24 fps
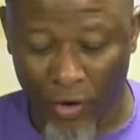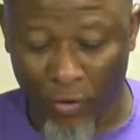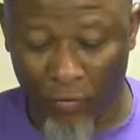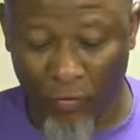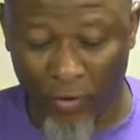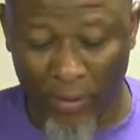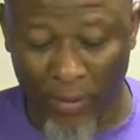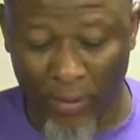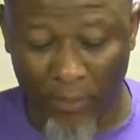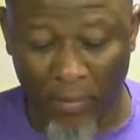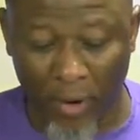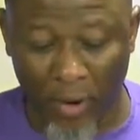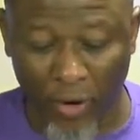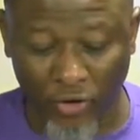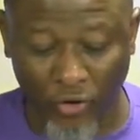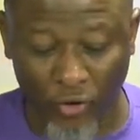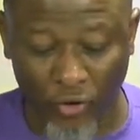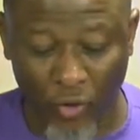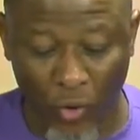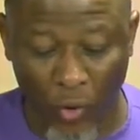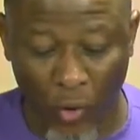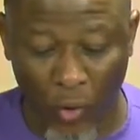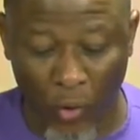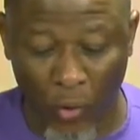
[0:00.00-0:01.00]
we must
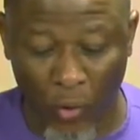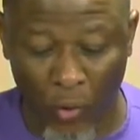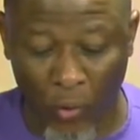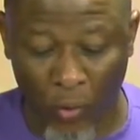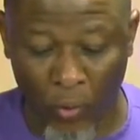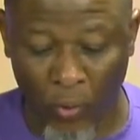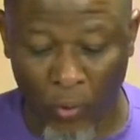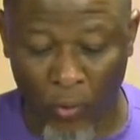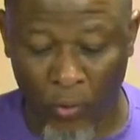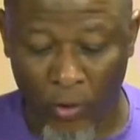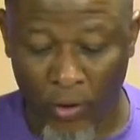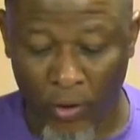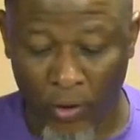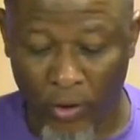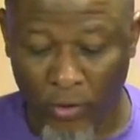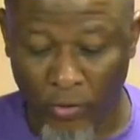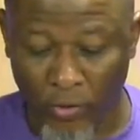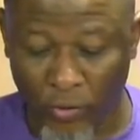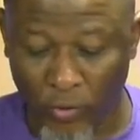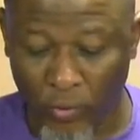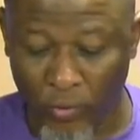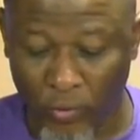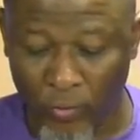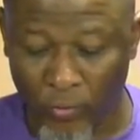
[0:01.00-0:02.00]
go
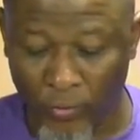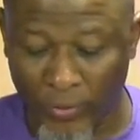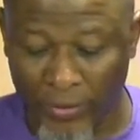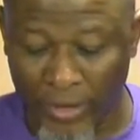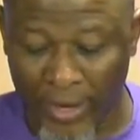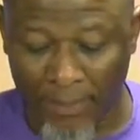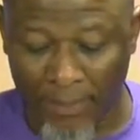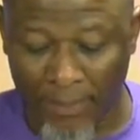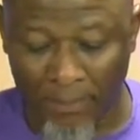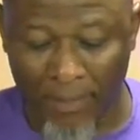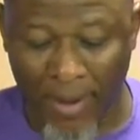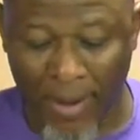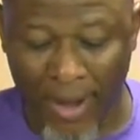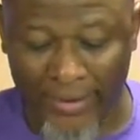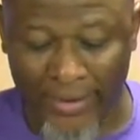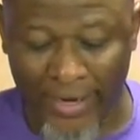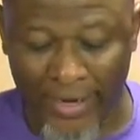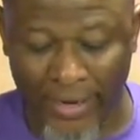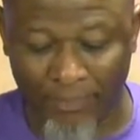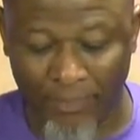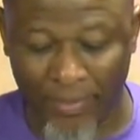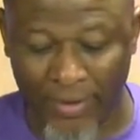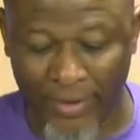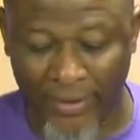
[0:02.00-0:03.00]
to the
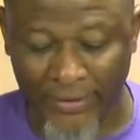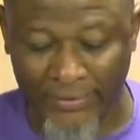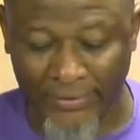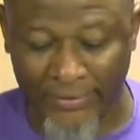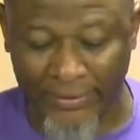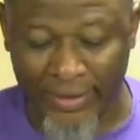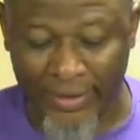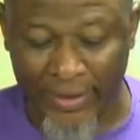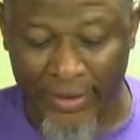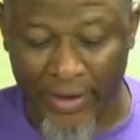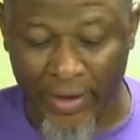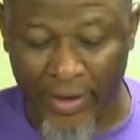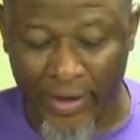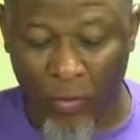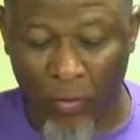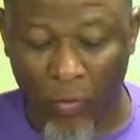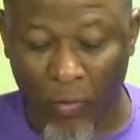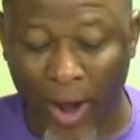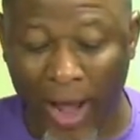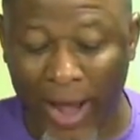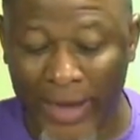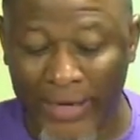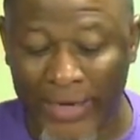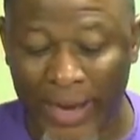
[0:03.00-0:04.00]
marketplace.
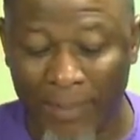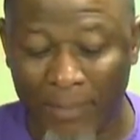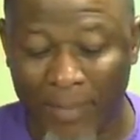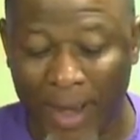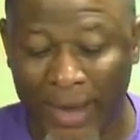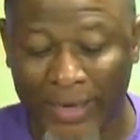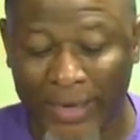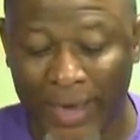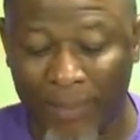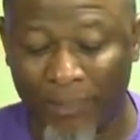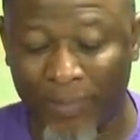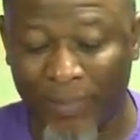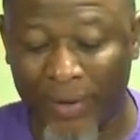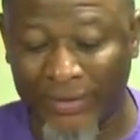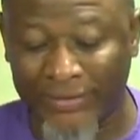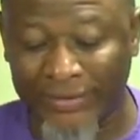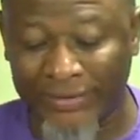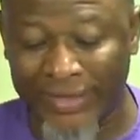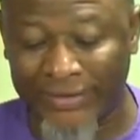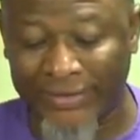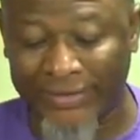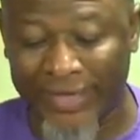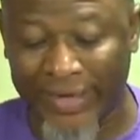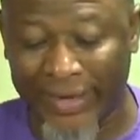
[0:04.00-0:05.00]
Why the marketplace
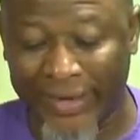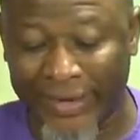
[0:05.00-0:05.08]
is a